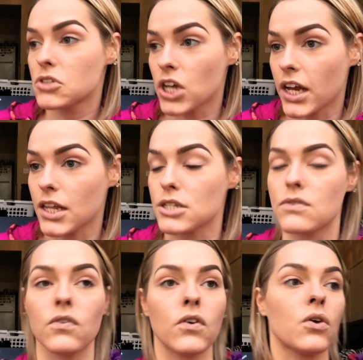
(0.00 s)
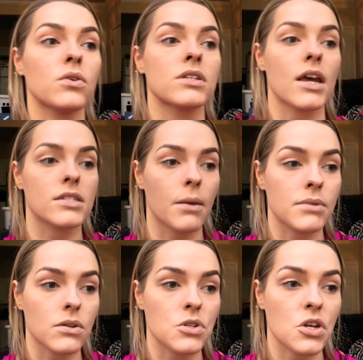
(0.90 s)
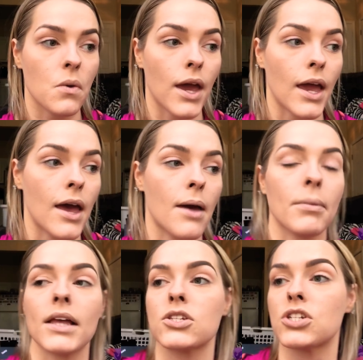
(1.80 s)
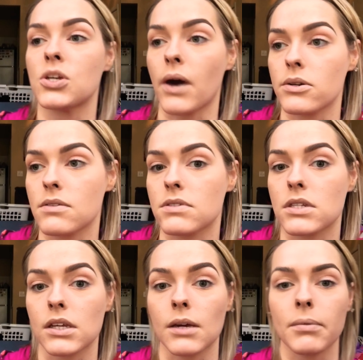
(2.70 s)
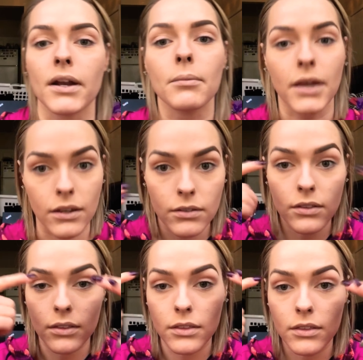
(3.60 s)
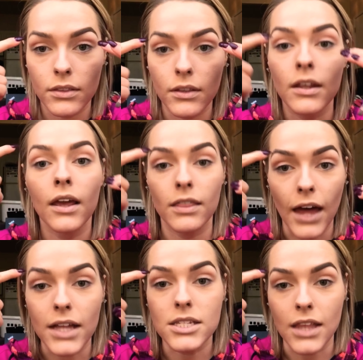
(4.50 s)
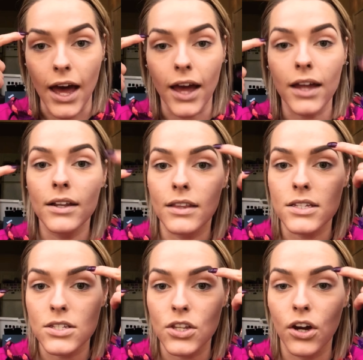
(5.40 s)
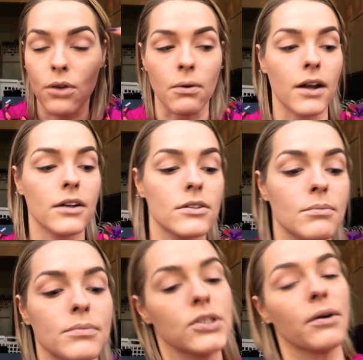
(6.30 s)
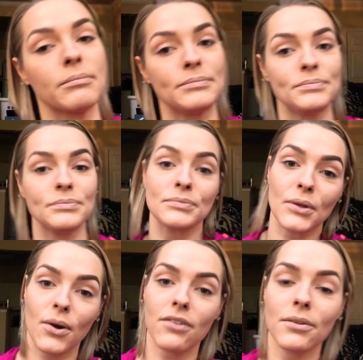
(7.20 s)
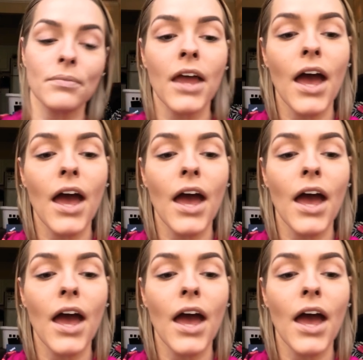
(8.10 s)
Chinese food, stays up till 2 a.m., gets 2 hours of sleep, and I'm like, that's that. This is the good one. So whatever.